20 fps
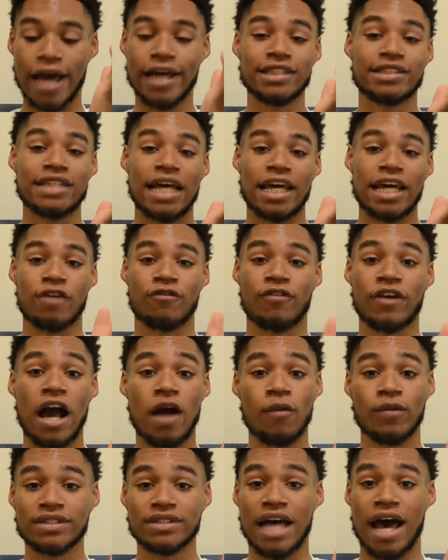like you
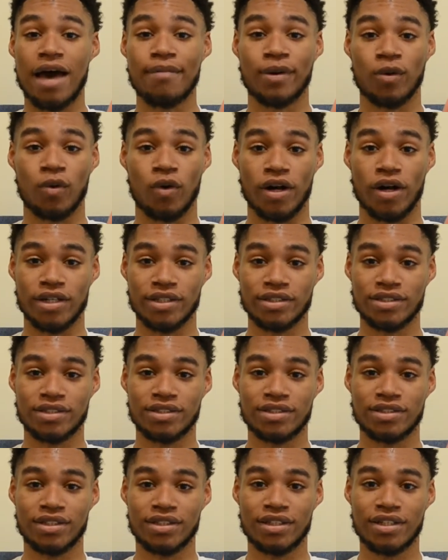forgot what time it was.
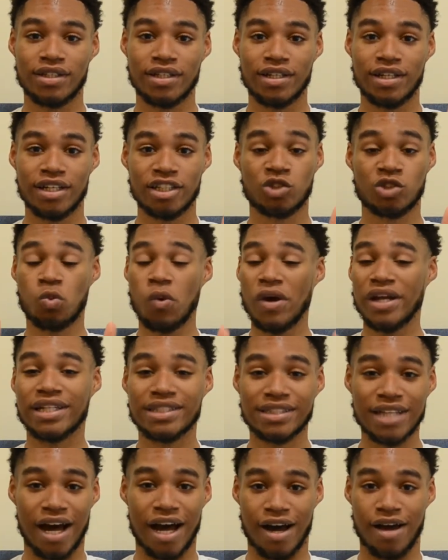It's winning
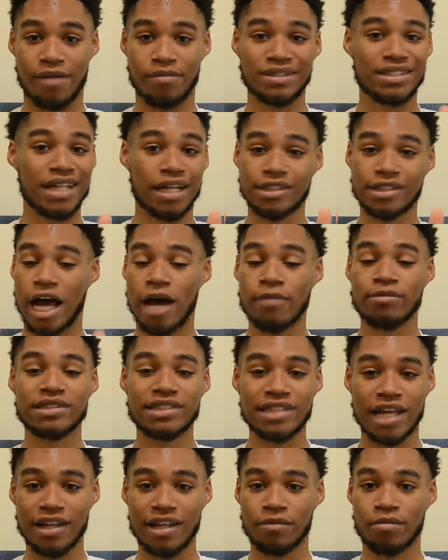time. It's not time to
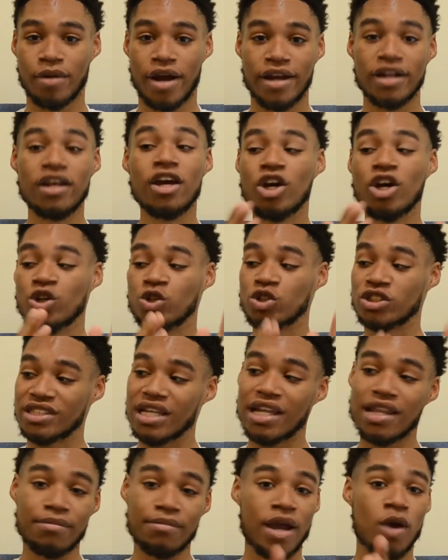celebrate.
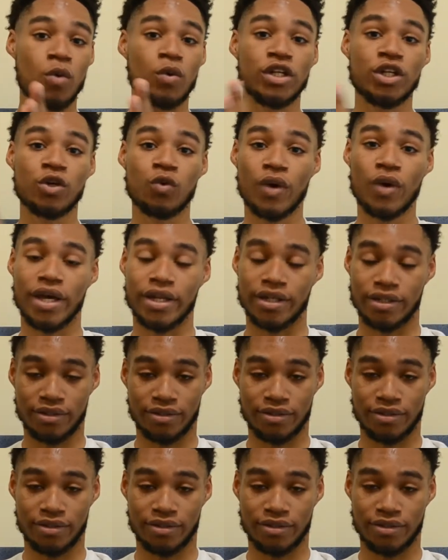Celebrate when you win.